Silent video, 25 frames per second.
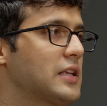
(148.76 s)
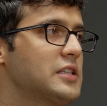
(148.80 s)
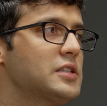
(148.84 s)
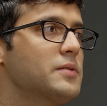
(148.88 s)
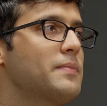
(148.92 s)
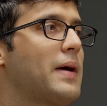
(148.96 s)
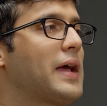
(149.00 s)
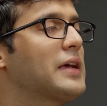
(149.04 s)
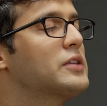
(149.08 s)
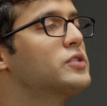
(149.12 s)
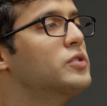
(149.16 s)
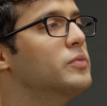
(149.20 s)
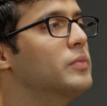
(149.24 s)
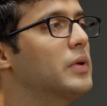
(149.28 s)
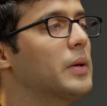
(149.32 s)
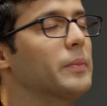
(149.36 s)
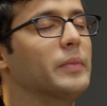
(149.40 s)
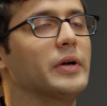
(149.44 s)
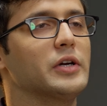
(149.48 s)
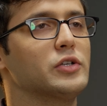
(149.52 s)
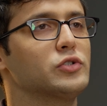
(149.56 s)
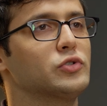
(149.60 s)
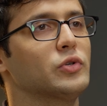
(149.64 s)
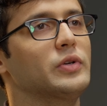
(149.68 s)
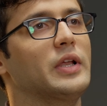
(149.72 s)
That's the maximum
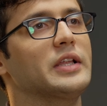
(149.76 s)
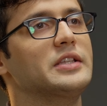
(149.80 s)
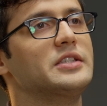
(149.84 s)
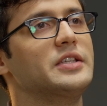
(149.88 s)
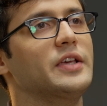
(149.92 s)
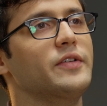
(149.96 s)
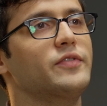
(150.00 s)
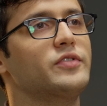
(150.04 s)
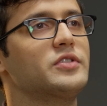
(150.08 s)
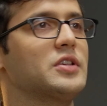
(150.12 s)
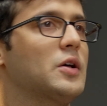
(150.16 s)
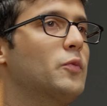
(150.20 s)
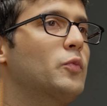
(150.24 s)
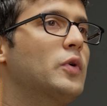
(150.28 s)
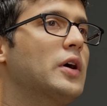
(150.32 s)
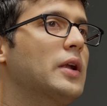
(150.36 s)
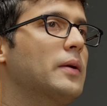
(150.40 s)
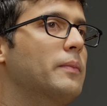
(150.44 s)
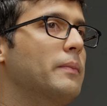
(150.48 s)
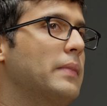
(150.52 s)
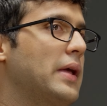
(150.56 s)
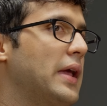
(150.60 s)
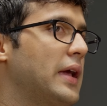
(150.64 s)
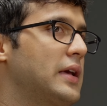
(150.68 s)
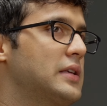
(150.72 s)
limit. So let's say if
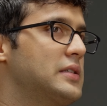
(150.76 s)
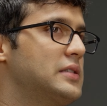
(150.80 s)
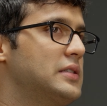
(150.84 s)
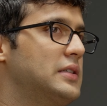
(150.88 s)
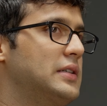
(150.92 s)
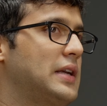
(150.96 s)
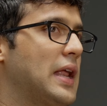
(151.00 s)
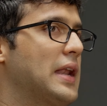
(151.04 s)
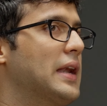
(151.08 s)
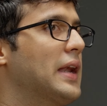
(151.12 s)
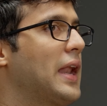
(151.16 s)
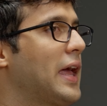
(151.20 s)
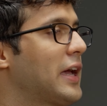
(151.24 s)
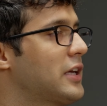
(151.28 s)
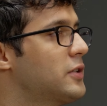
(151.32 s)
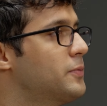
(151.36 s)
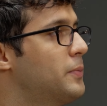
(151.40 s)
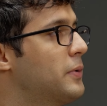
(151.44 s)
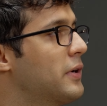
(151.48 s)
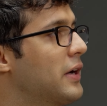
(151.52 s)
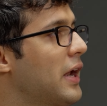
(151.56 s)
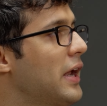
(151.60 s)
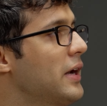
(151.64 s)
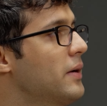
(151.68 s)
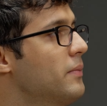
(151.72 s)
someone makes 10 lakhs
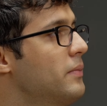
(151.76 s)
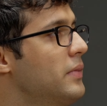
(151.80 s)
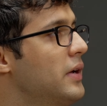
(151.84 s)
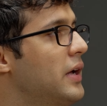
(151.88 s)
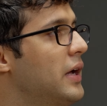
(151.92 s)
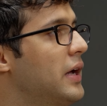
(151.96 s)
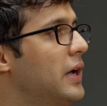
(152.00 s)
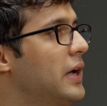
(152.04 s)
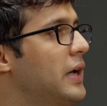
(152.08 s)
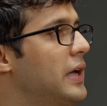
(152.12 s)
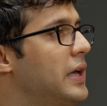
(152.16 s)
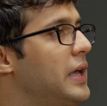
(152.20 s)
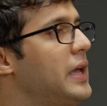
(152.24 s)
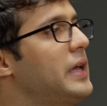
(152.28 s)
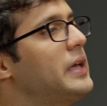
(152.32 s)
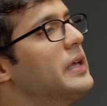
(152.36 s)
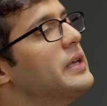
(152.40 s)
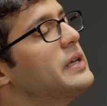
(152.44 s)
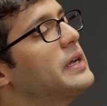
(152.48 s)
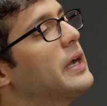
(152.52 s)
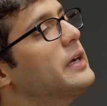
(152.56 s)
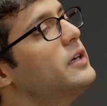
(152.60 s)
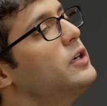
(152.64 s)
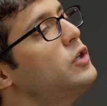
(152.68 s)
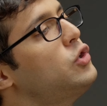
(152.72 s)
per annum, he
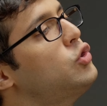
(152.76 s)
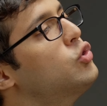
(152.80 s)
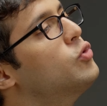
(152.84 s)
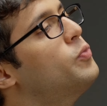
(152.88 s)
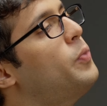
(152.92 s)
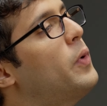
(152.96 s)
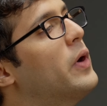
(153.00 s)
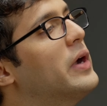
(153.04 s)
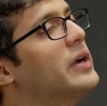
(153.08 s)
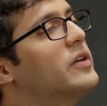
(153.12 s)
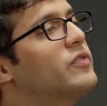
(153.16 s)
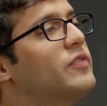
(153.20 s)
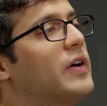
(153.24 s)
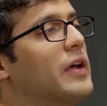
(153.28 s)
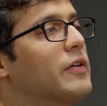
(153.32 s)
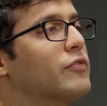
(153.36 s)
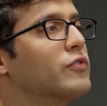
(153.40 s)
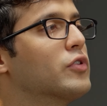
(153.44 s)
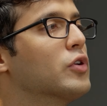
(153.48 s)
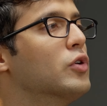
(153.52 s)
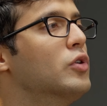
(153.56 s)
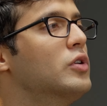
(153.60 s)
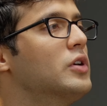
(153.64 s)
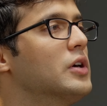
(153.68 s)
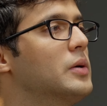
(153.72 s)
can get a 2.5
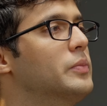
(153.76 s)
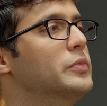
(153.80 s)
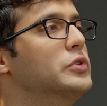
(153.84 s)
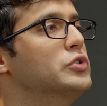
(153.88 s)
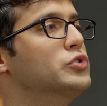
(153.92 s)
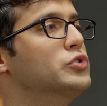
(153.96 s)
crore term